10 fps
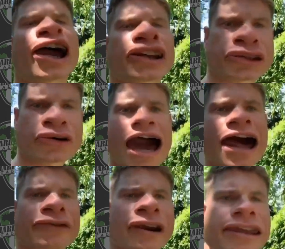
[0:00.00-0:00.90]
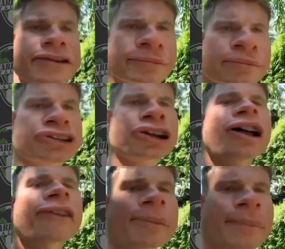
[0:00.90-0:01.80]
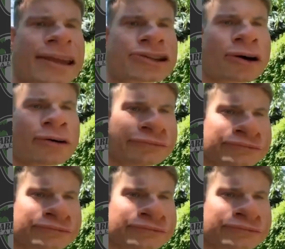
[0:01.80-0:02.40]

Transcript: I still got it. Ready? Put your glove up, asshole.